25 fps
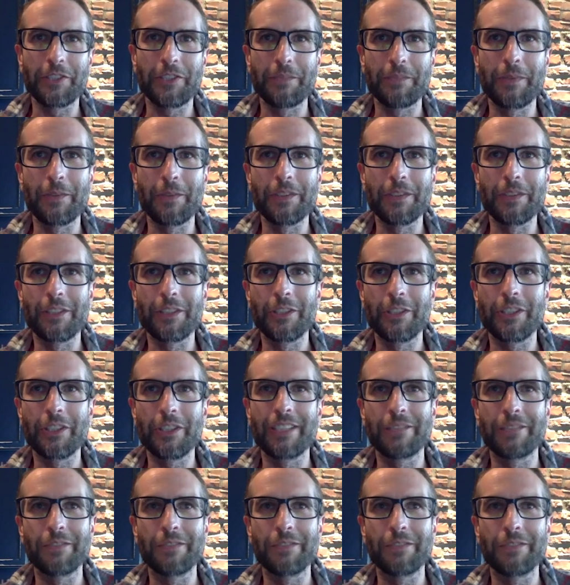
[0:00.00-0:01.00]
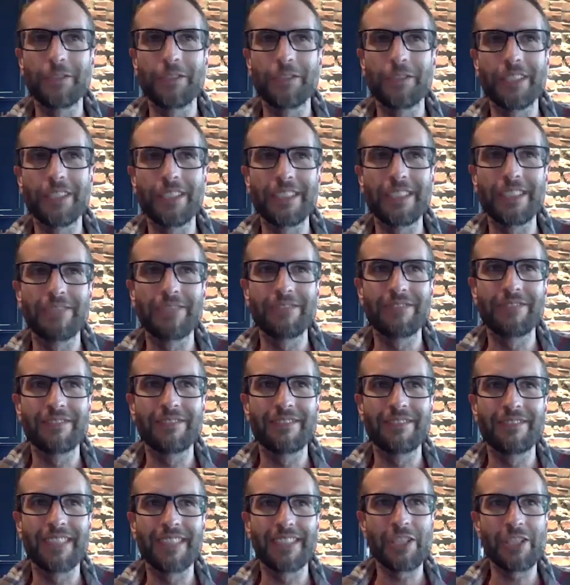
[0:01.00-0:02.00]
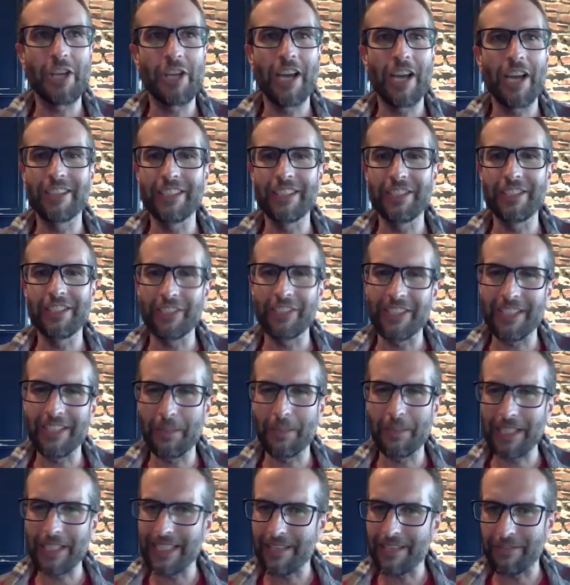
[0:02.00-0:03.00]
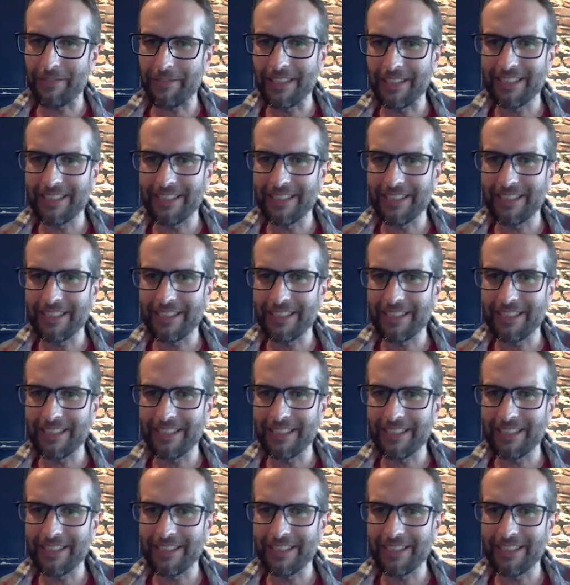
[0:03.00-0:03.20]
but was looking for a challenge or just something different.